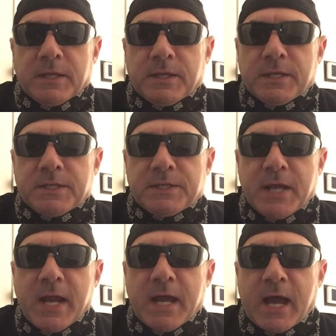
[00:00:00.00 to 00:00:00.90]
this
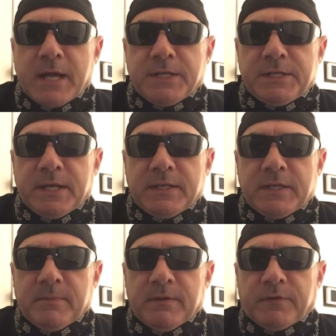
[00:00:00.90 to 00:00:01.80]
AI sent
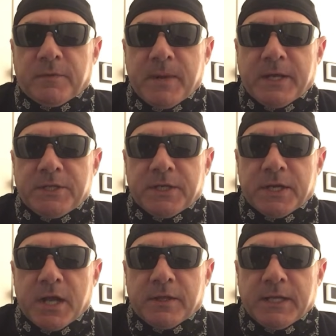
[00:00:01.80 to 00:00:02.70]
him information
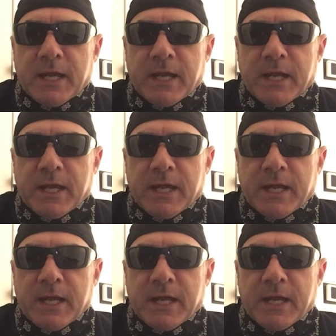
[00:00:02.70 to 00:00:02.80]
on the